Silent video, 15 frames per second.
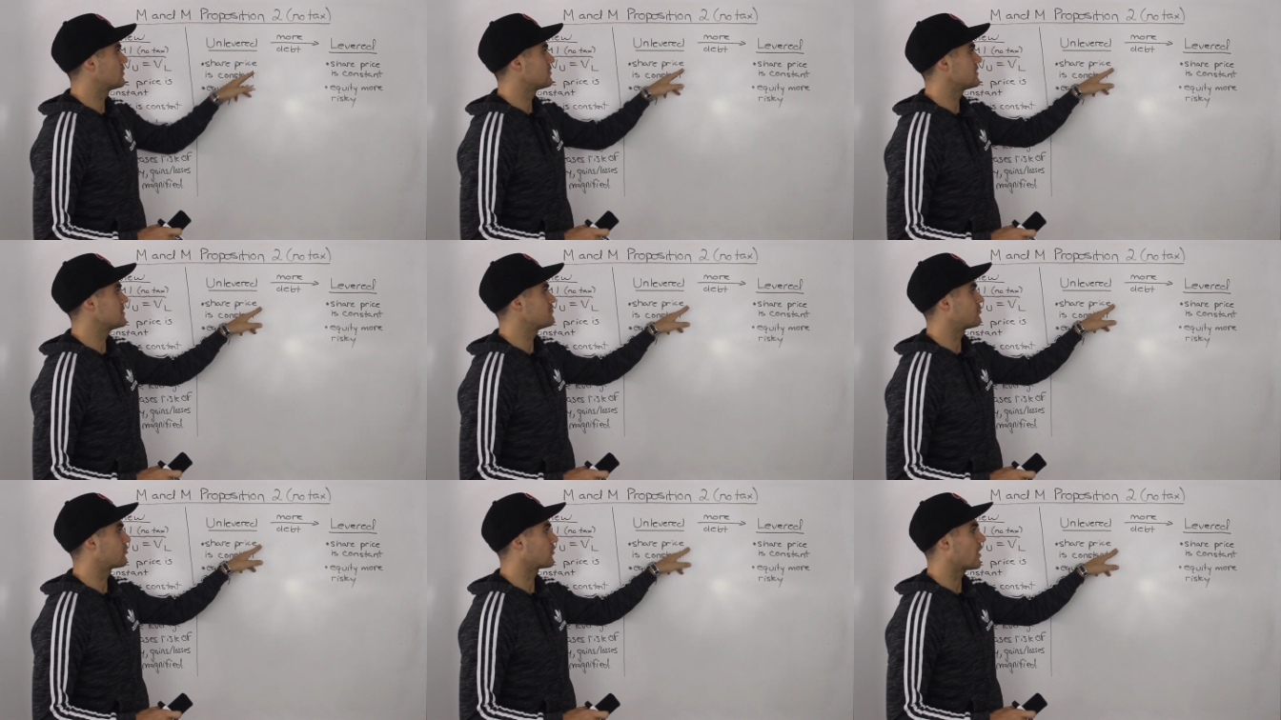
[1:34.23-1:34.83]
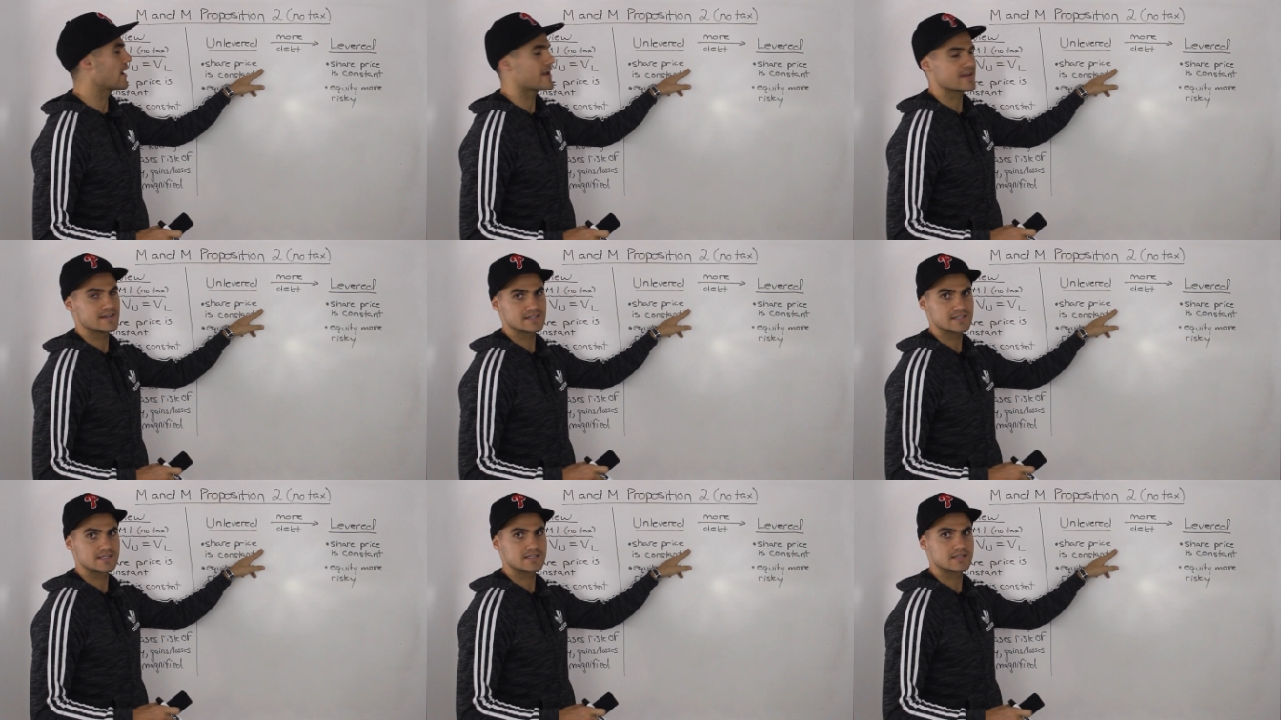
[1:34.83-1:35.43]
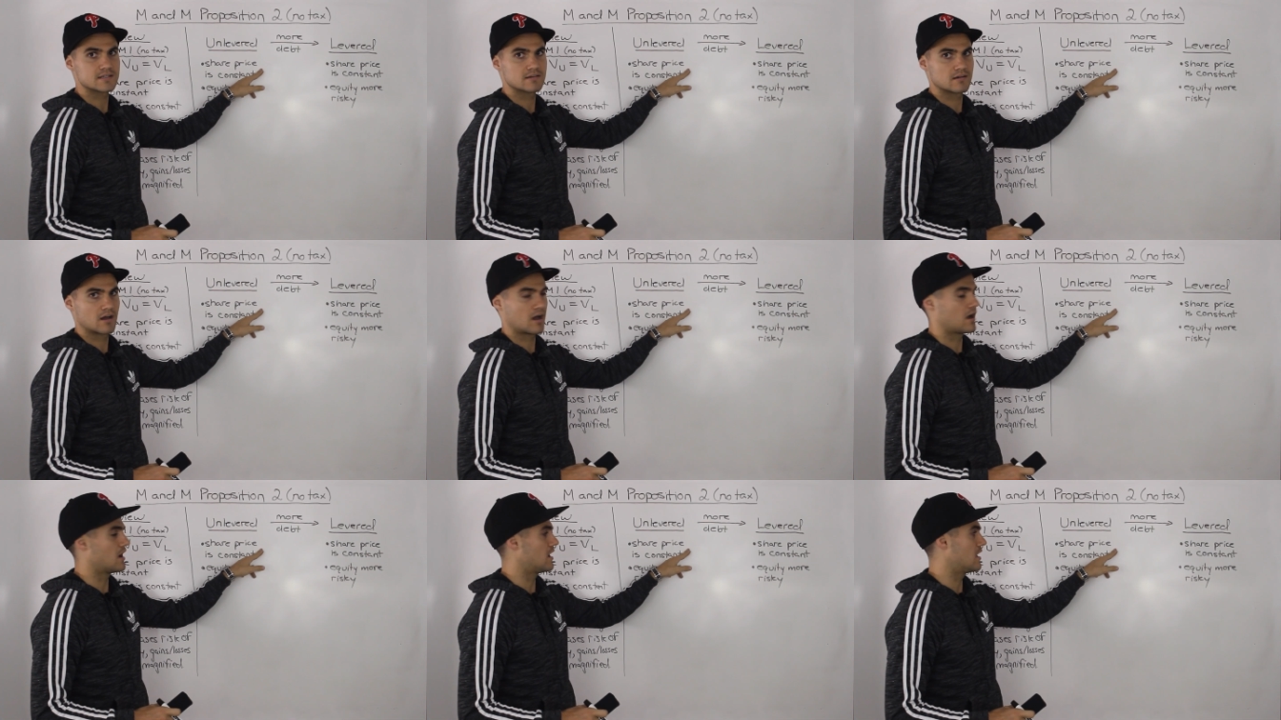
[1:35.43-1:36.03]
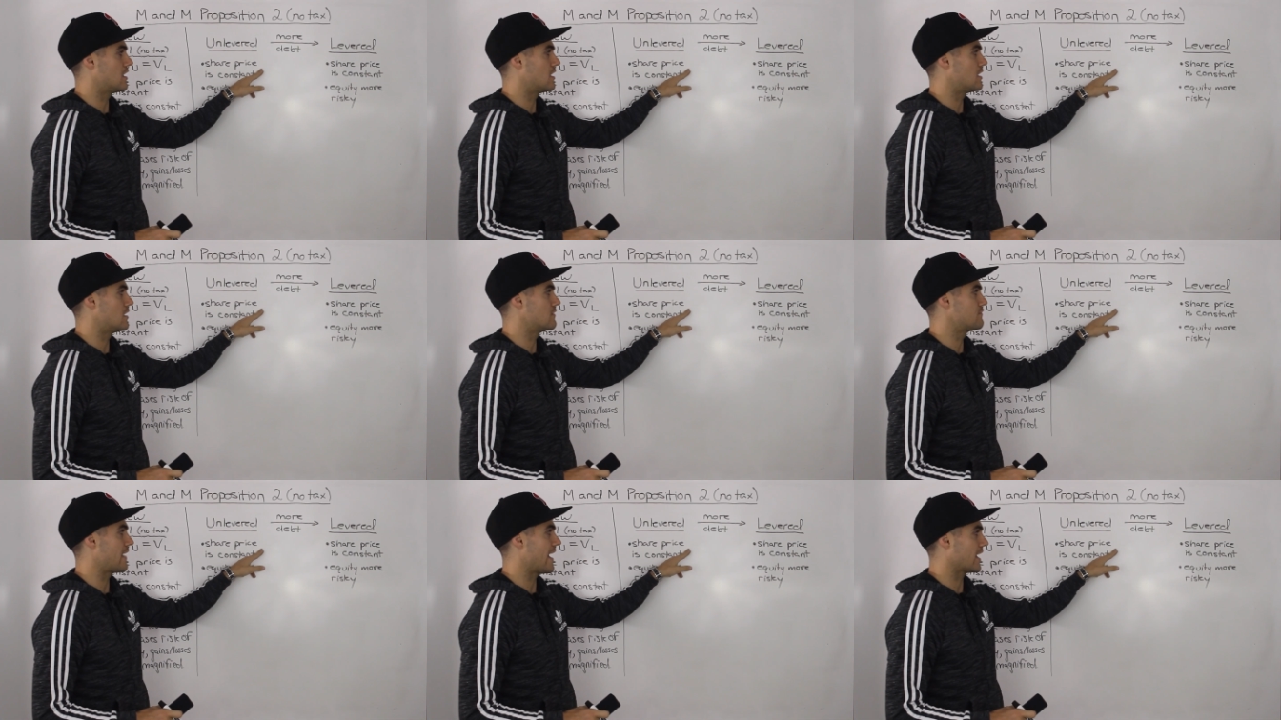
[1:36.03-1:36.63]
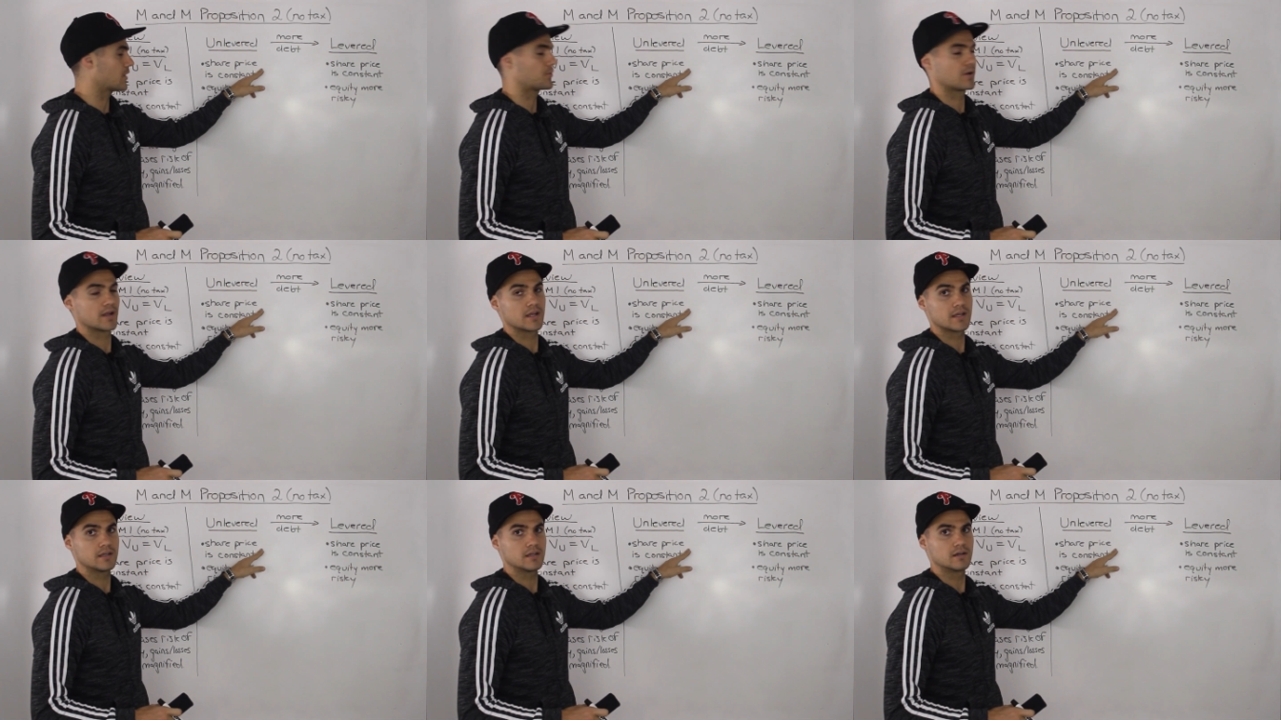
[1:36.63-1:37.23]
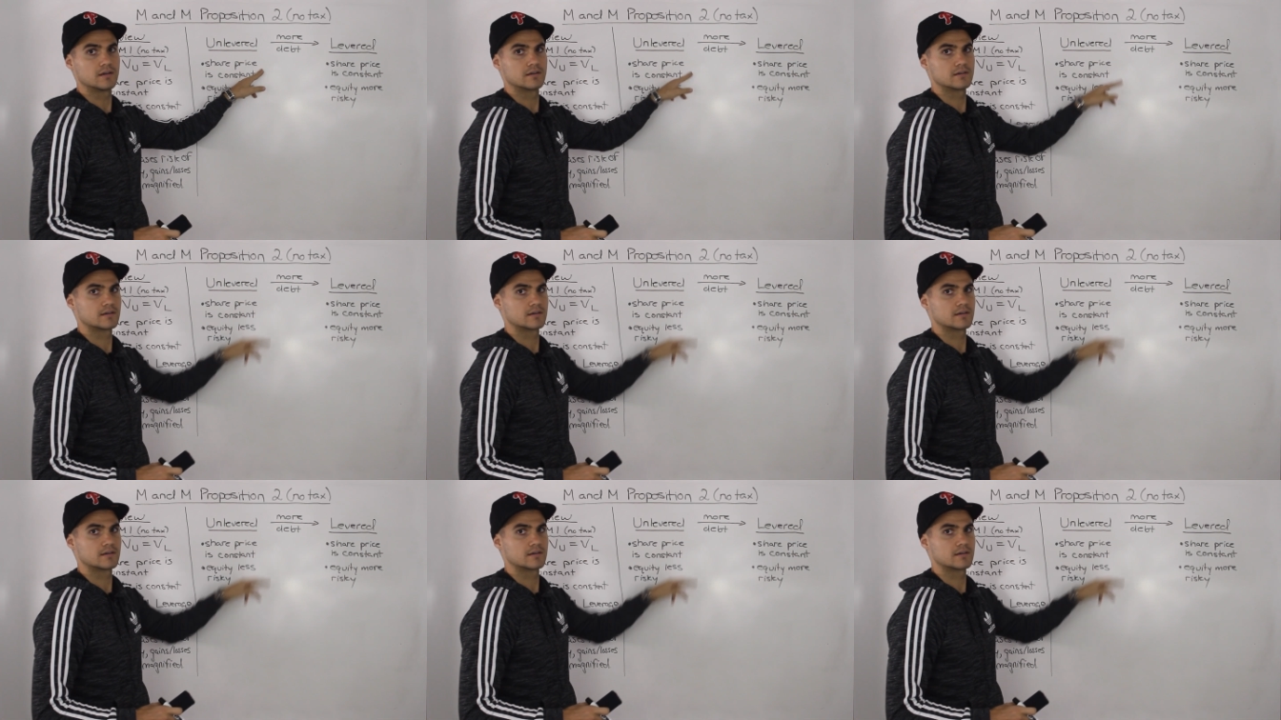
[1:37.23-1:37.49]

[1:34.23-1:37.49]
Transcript: the price of equity